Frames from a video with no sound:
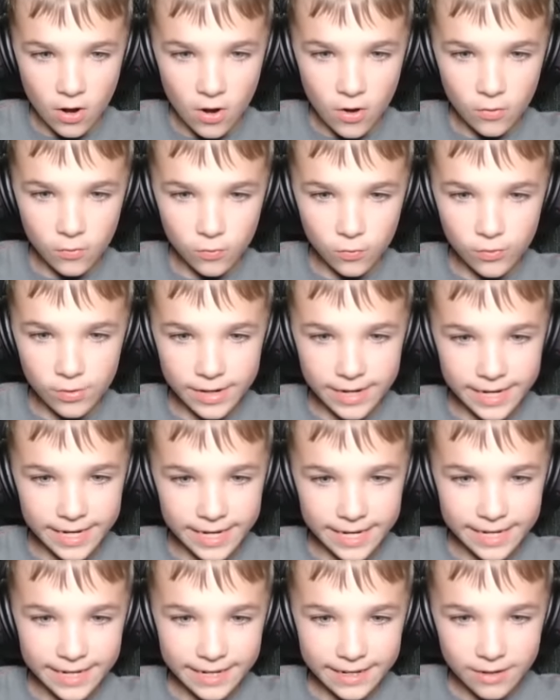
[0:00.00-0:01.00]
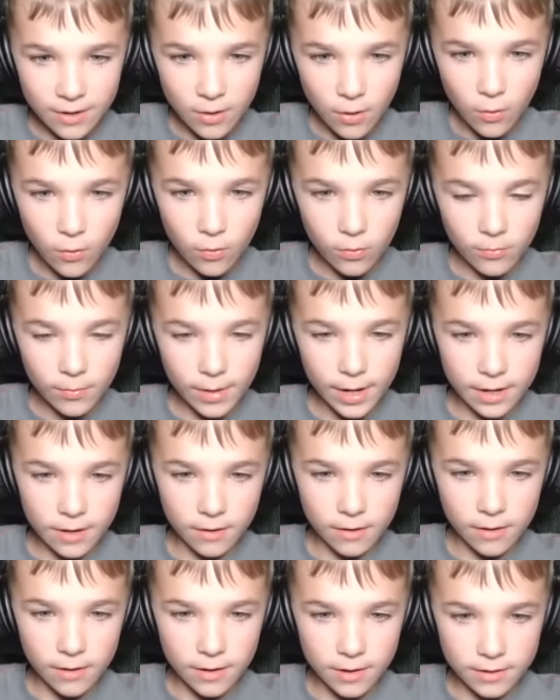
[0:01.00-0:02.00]
Three. Oh my
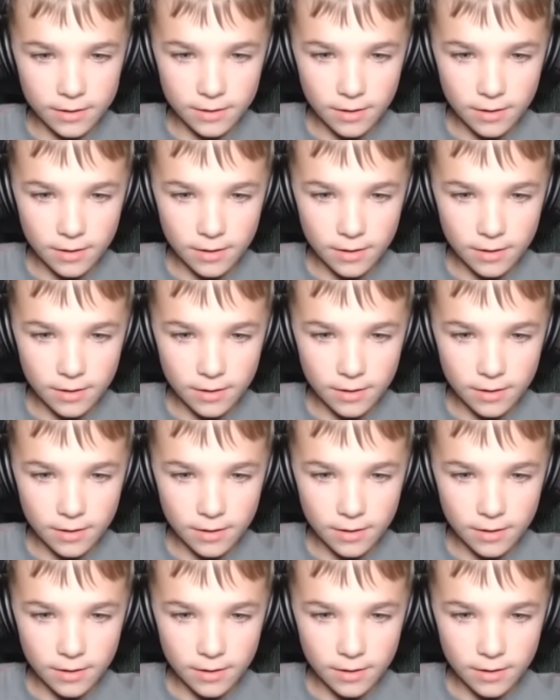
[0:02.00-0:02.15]
god.